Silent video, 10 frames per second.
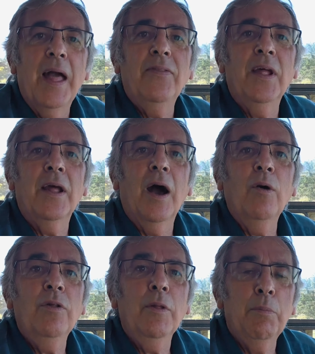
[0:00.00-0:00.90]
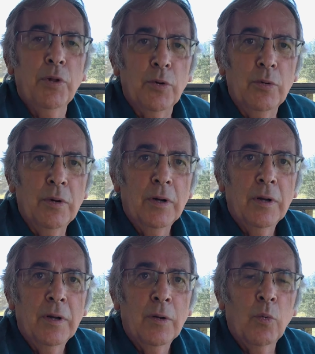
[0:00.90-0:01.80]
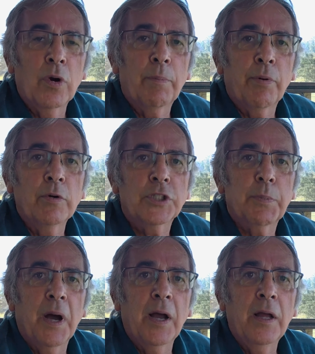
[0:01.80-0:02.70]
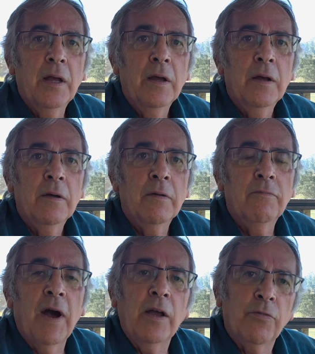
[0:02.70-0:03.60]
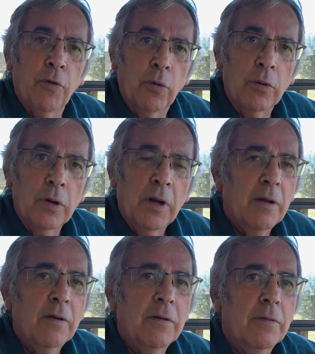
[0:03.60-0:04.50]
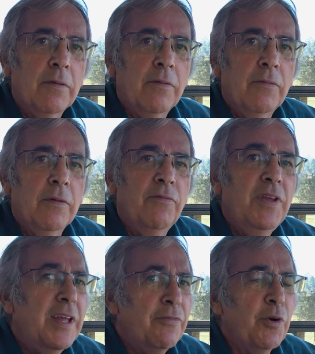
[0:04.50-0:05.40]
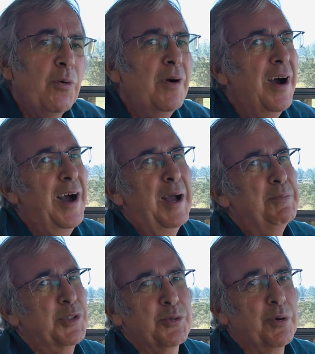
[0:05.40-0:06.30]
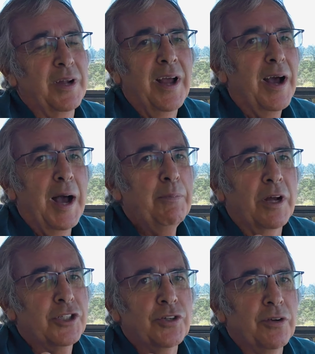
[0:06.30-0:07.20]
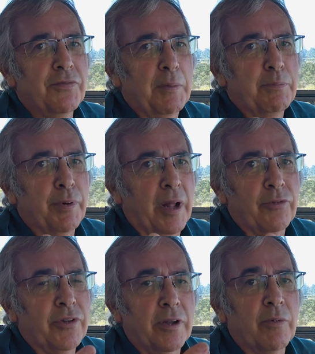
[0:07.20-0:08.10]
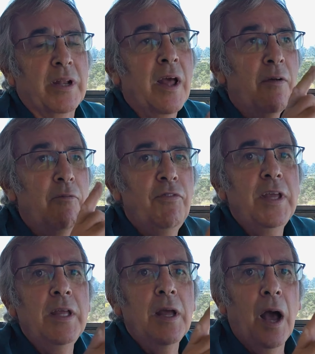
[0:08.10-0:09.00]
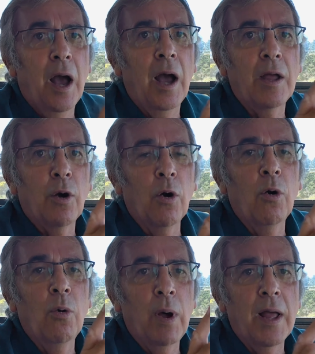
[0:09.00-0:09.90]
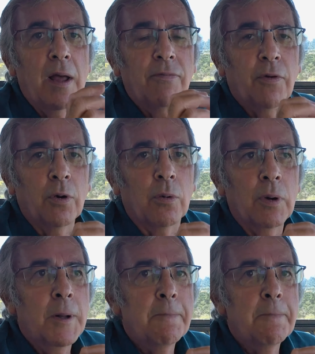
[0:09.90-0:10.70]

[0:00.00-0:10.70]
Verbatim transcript: And then out of the blue, were approached by ViOfo. VFO? I'm sorry, I'm not sure if I'm pronouncing it right. V I O F O.